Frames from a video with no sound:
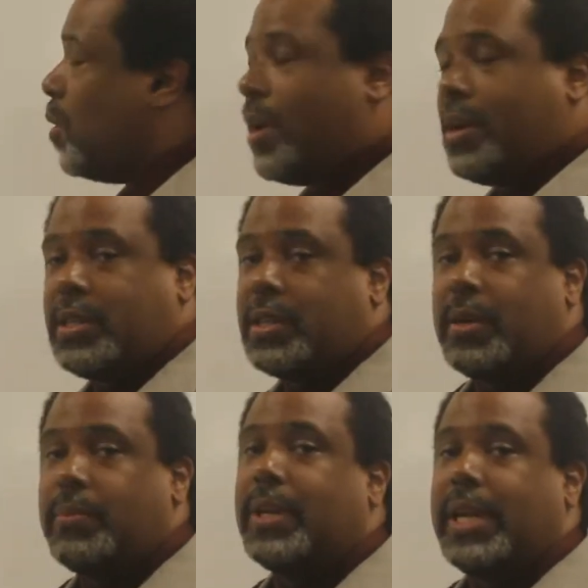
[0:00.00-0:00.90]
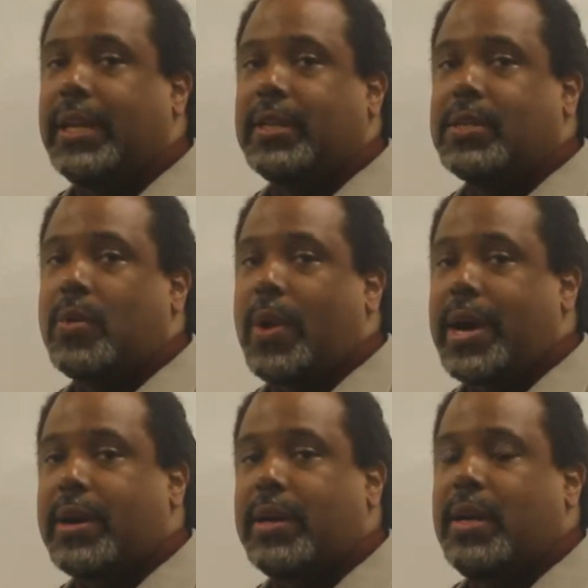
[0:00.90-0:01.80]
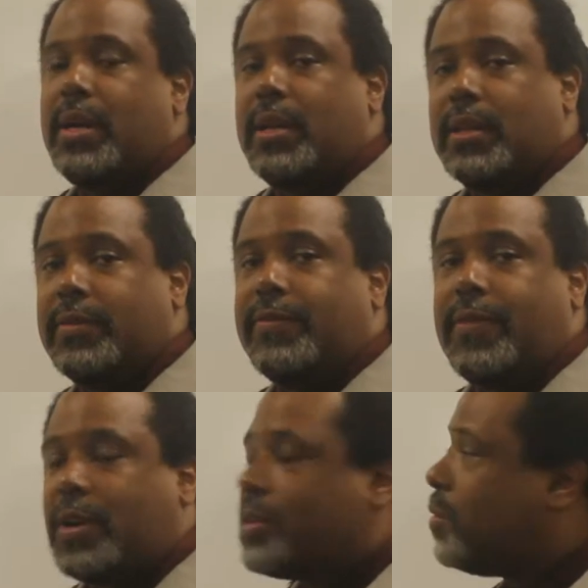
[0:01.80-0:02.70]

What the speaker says: order to complete the square, the first